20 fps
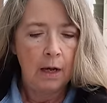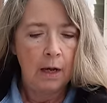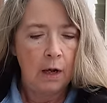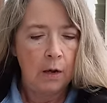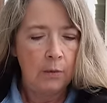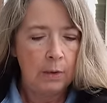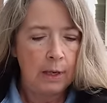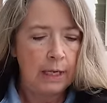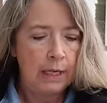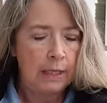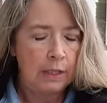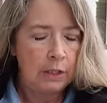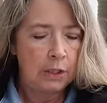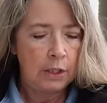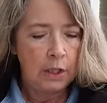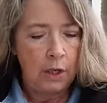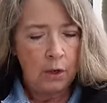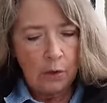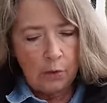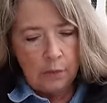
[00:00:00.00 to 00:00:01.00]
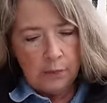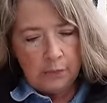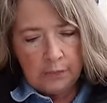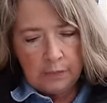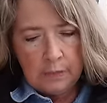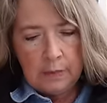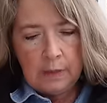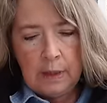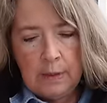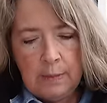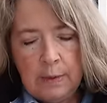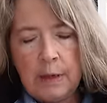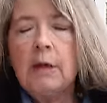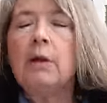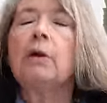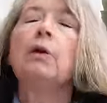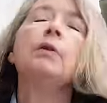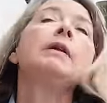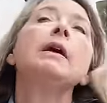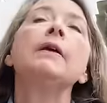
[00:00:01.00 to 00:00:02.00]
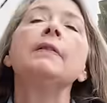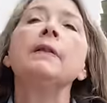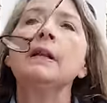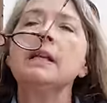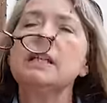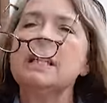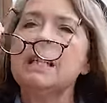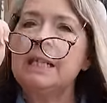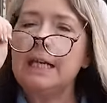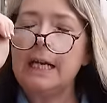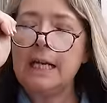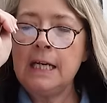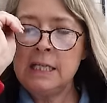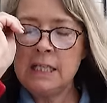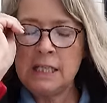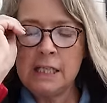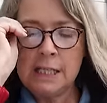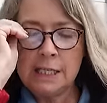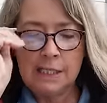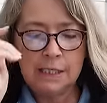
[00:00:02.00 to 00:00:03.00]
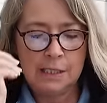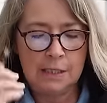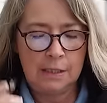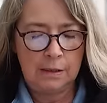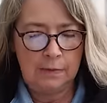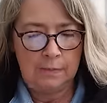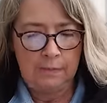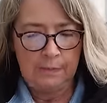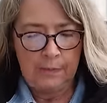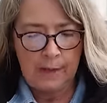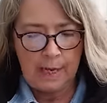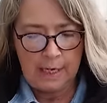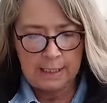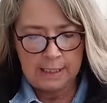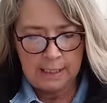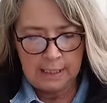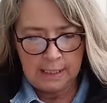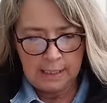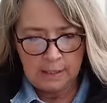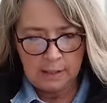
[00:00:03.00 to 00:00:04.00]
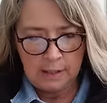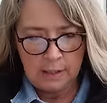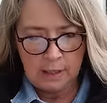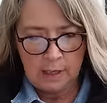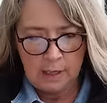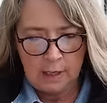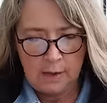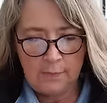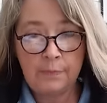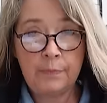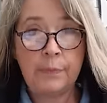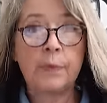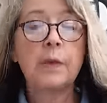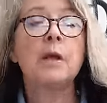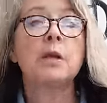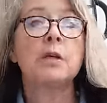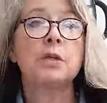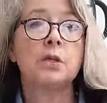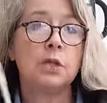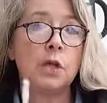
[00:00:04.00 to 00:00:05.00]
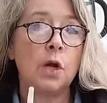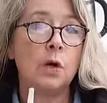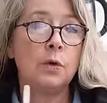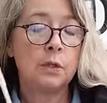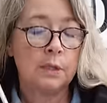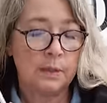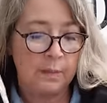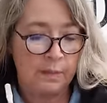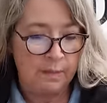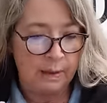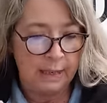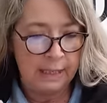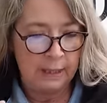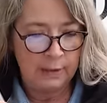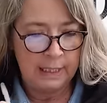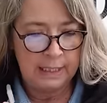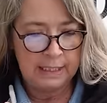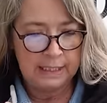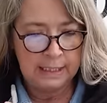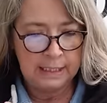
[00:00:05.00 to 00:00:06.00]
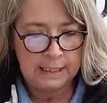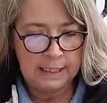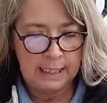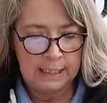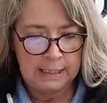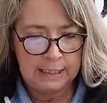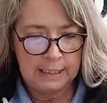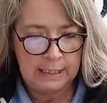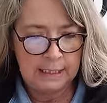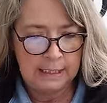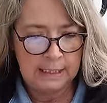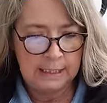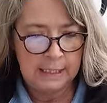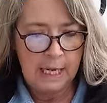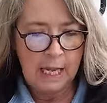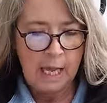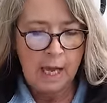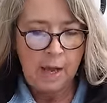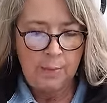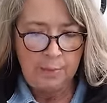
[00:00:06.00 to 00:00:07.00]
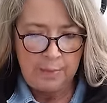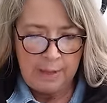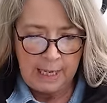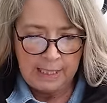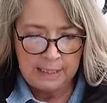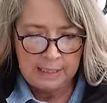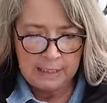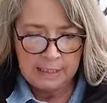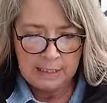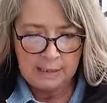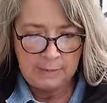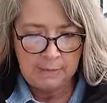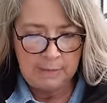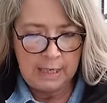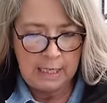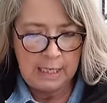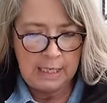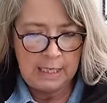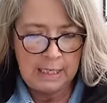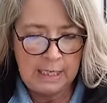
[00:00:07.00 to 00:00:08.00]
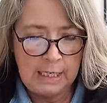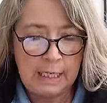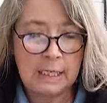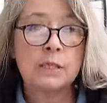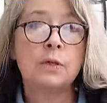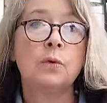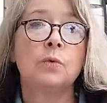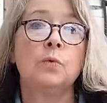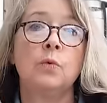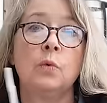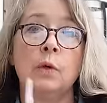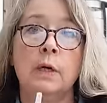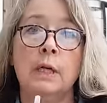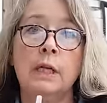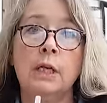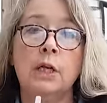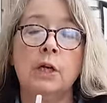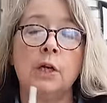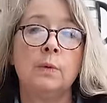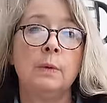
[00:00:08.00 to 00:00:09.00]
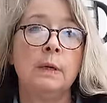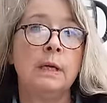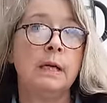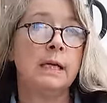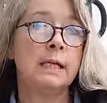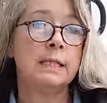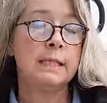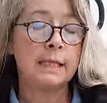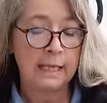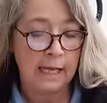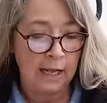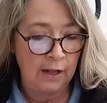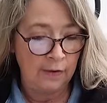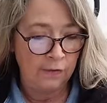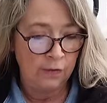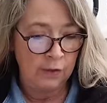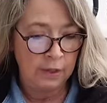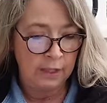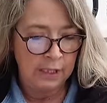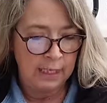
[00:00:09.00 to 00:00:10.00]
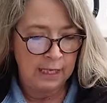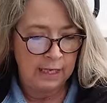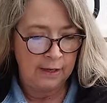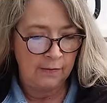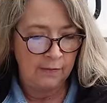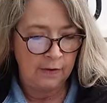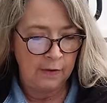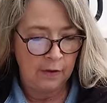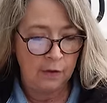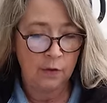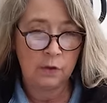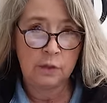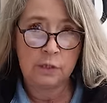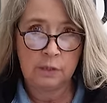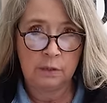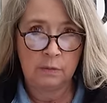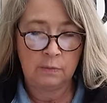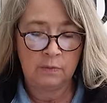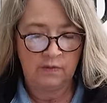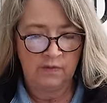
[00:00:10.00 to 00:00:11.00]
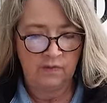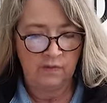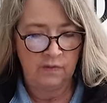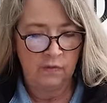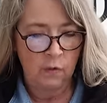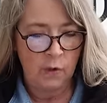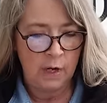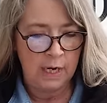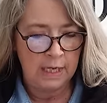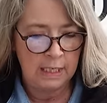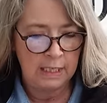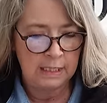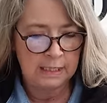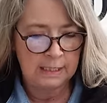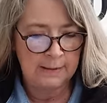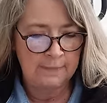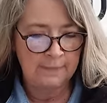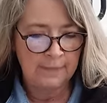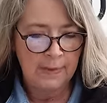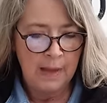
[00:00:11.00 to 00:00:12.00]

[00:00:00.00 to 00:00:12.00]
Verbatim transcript: Alrighty, so let me go down the list. Daisies, I did um, sow some of my crazy daisies. Penstemon is a really good one, and it's a California native here. There's varieties.